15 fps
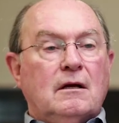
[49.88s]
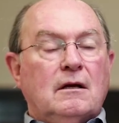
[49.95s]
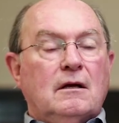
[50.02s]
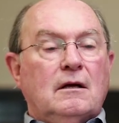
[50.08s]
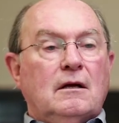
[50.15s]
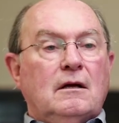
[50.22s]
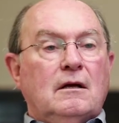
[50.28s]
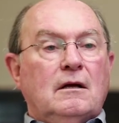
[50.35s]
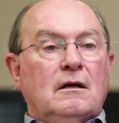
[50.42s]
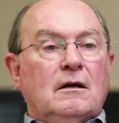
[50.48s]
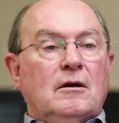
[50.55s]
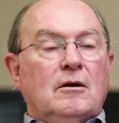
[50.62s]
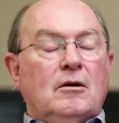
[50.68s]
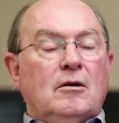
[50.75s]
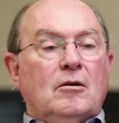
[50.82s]

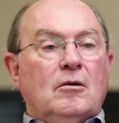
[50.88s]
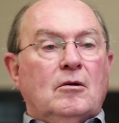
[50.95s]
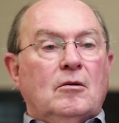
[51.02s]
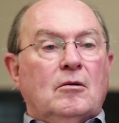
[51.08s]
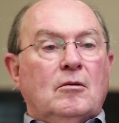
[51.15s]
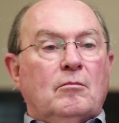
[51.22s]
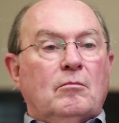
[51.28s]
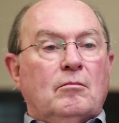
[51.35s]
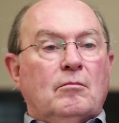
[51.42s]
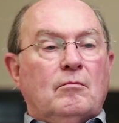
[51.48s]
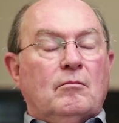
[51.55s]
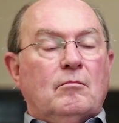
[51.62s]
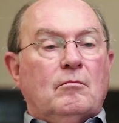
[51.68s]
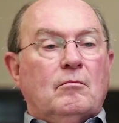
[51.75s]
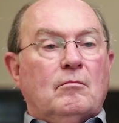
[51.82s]
[no speech]